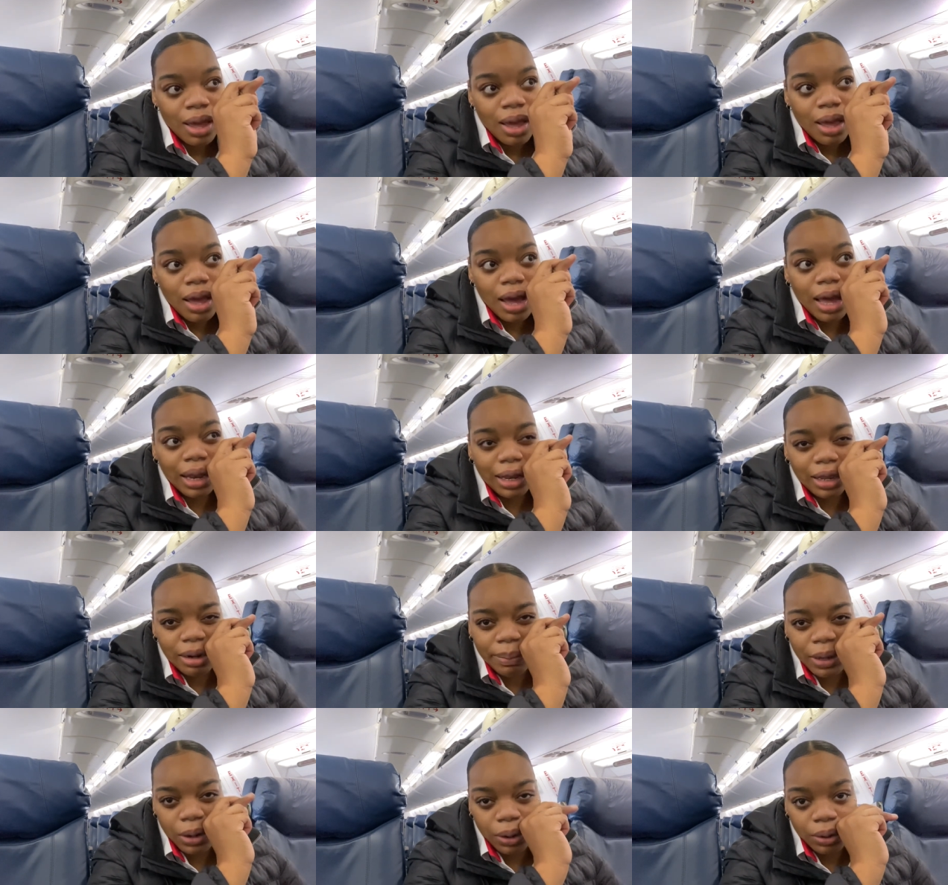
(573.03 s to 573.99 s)
a little
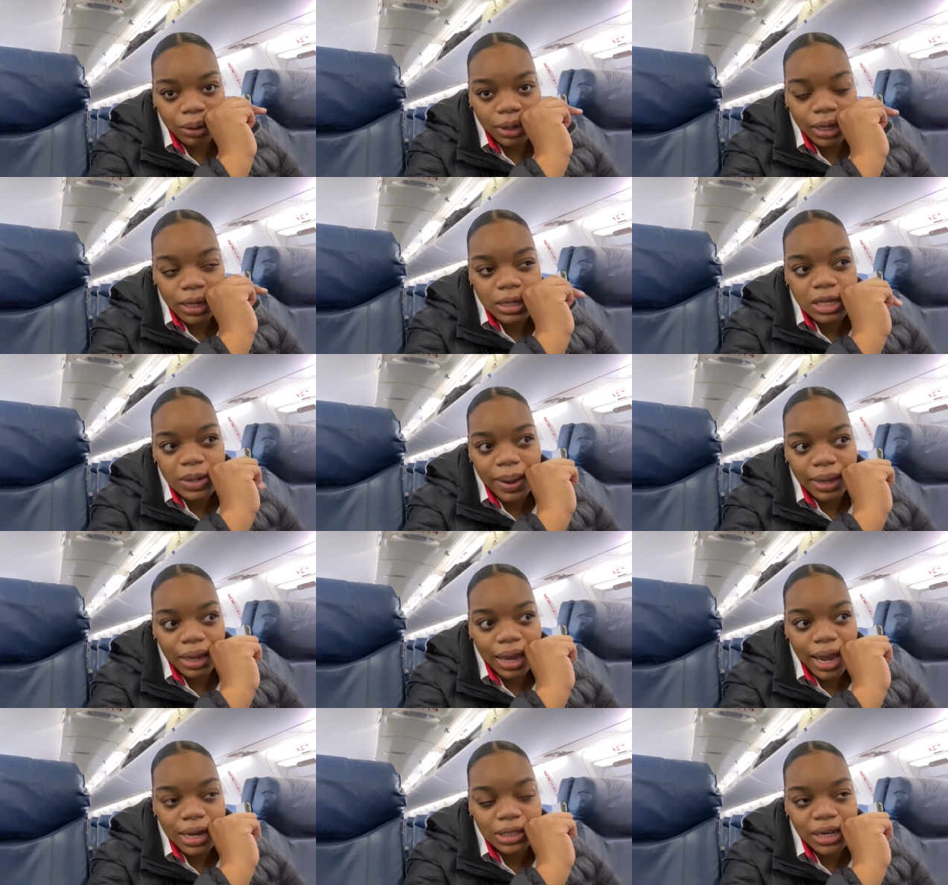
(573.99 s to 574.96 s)
bit early so I can
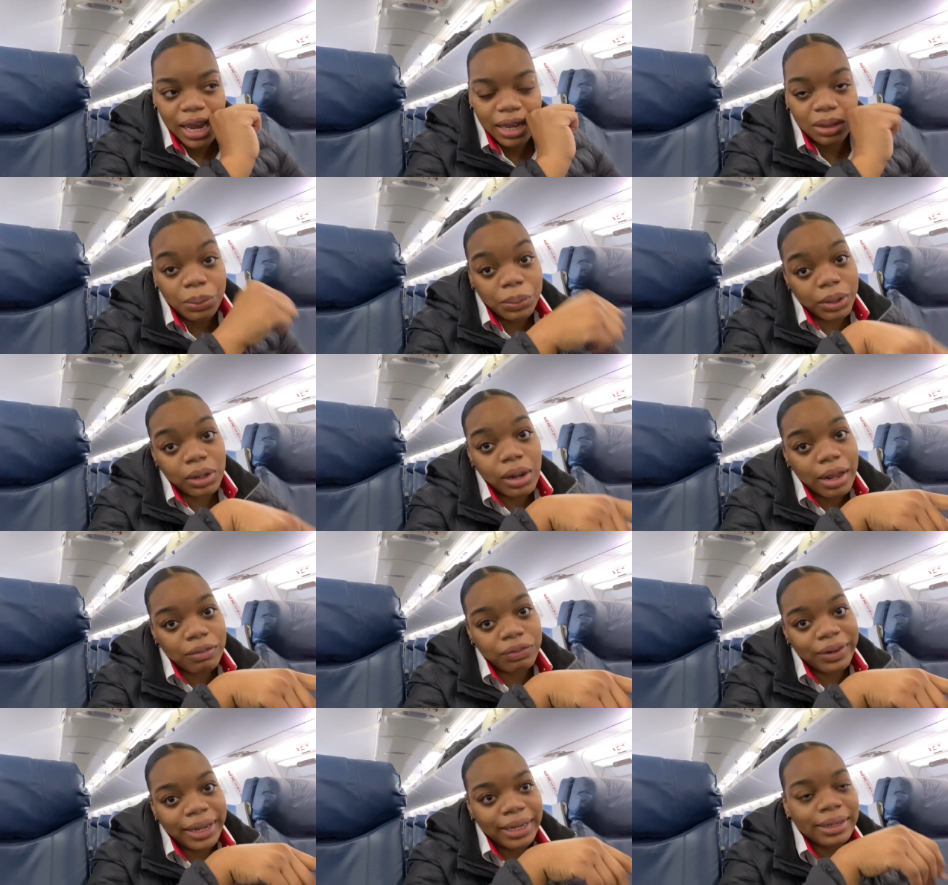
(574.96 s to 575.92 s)
catch a three o'clock
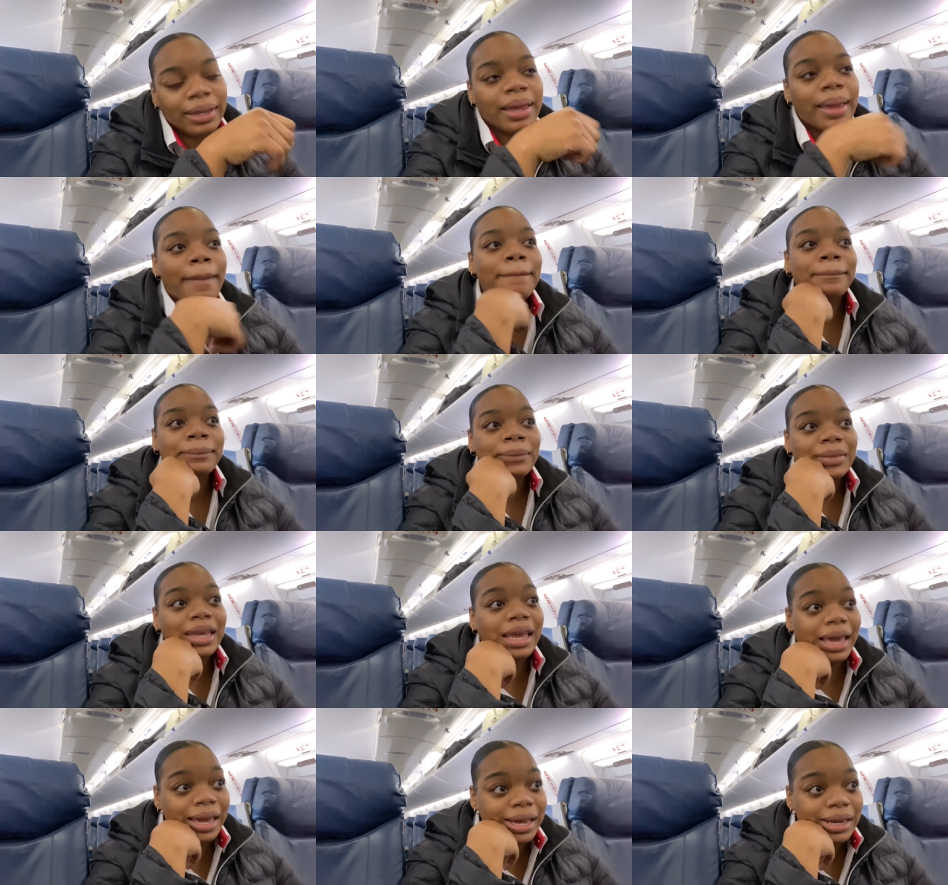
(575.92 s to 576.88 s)
flight.
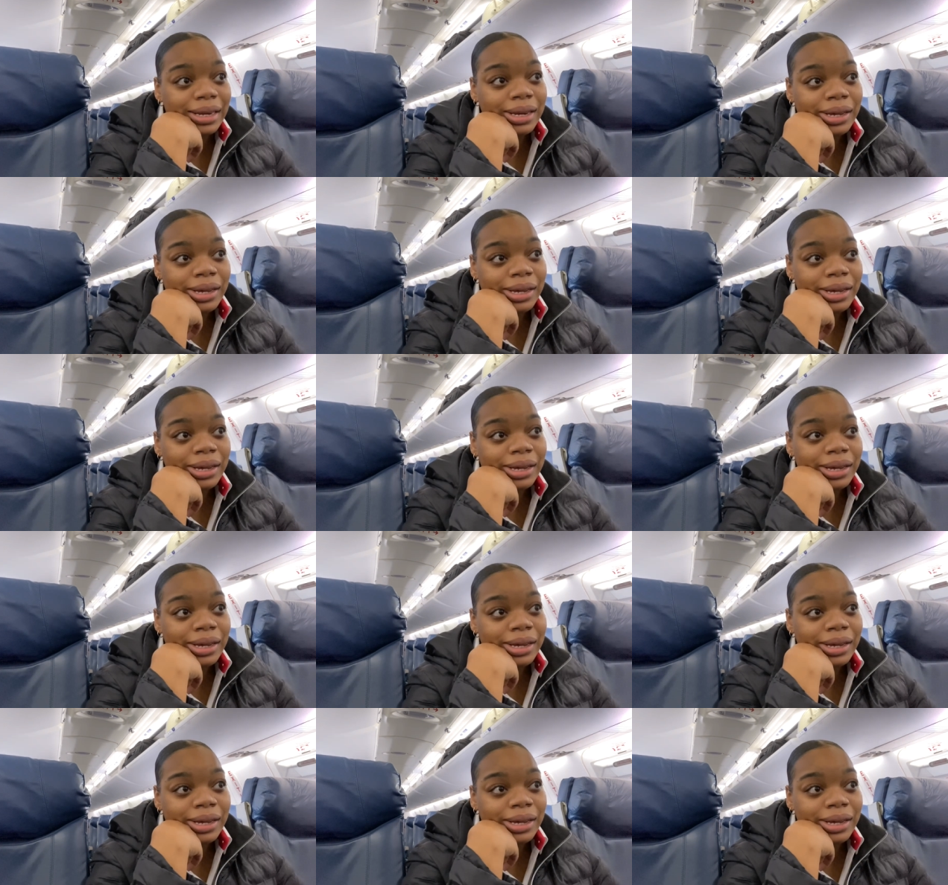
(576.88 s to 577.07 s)
And